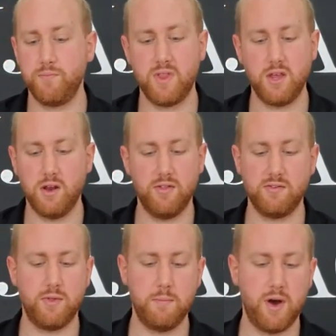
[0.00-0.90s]
You
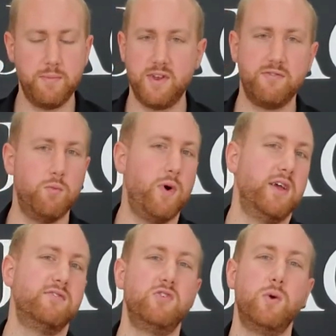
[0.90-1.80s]
know, there might be different
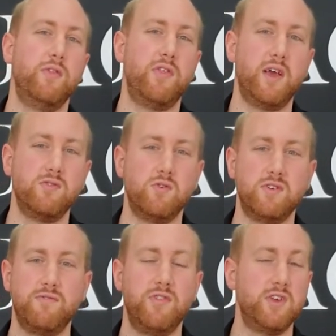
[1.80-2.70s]
ways of doing things or
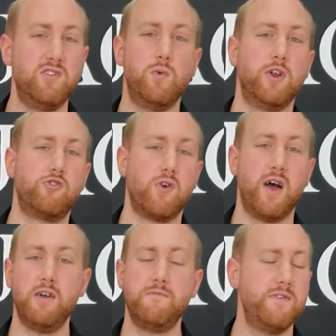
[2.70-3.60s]
different things you want to
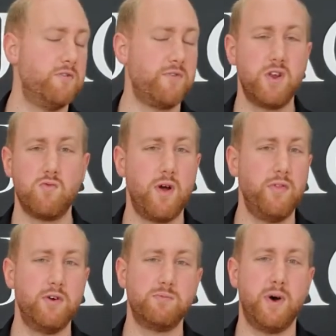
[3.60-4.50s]
try. Feel free to
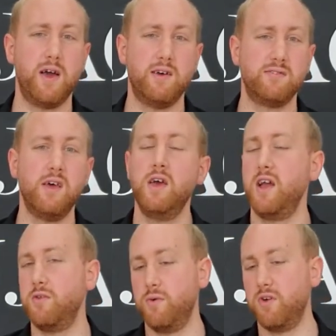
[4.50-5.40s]
run those by us,
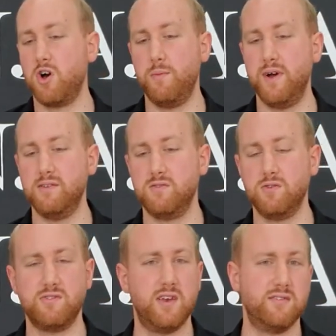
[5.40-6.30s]
either in the comments
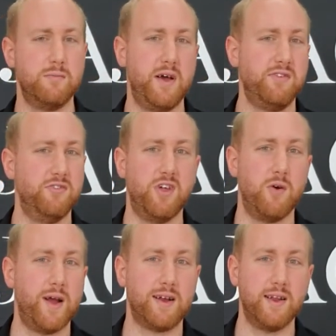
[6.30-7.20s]
or send us a message
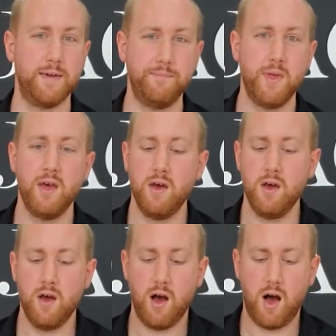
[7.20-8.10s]
directly.
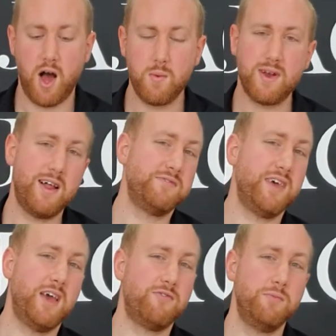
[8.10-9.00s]
I would love
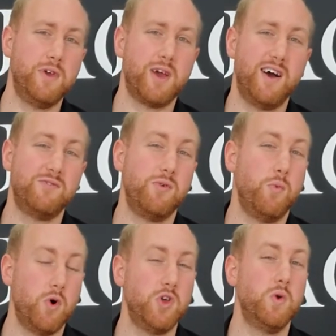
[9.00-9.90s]
to hear from you guys
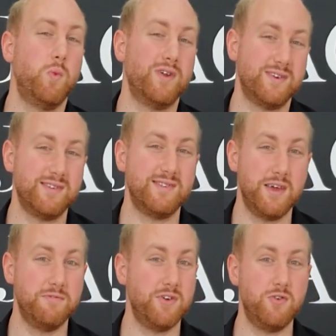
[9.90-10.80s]
with what you want to
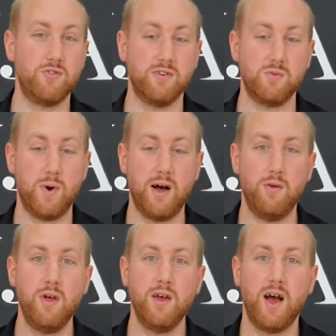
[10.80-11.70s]
see in future as
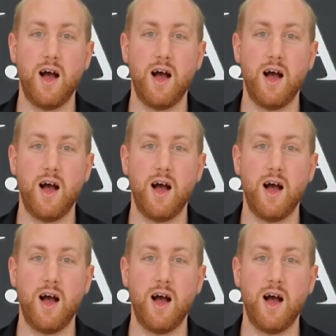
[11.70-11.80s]
well.